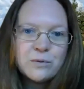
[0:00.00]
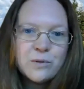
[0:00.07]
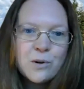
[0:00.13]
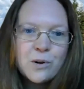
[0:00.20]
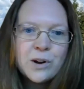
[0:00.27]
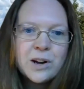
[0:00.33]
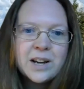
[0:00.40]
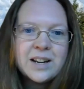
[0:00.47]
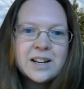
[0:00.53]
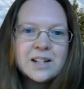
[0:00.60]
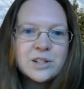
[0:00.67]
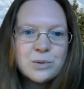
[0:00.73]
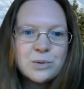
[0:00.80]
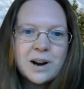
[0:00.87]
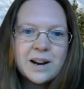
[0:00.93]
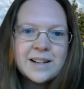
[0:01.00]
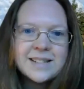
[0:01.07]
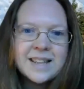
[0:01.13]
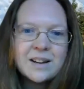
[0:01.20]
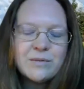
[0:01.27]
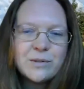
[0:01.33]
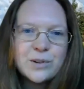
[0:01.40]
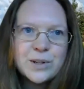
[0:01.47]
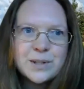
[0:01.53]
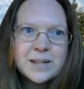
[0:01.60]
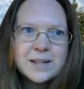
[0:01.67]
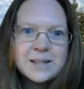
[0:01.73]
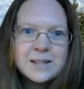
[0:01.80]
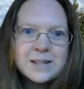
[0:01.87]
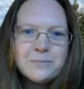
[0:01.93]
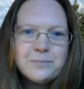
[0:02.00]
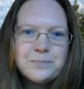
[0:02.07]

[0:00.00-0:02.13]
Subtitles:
for to raise their voices.